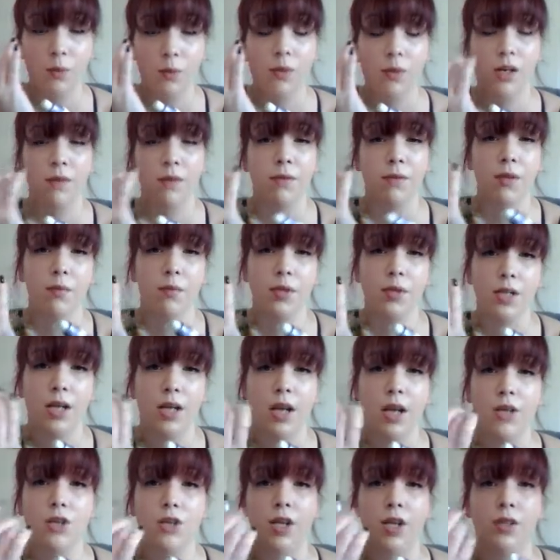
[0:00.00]
wherever you're putting
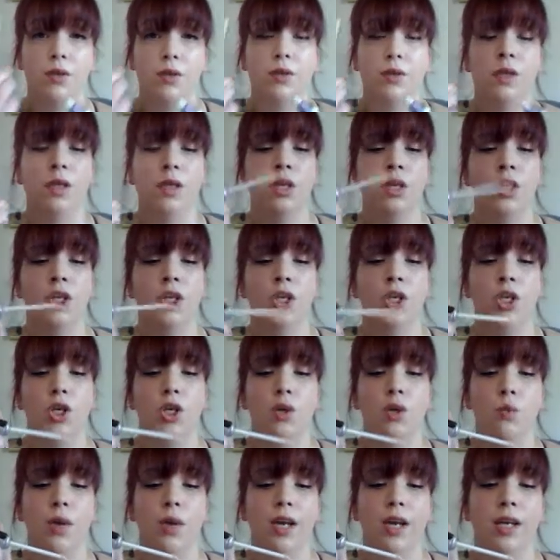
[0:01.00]
eyeshadow.
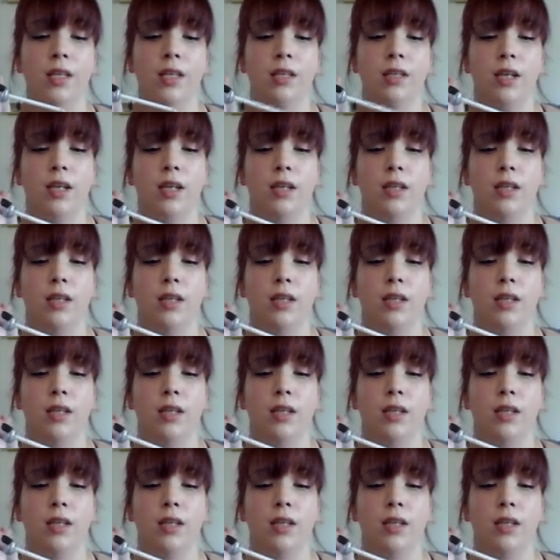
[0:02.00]
You wait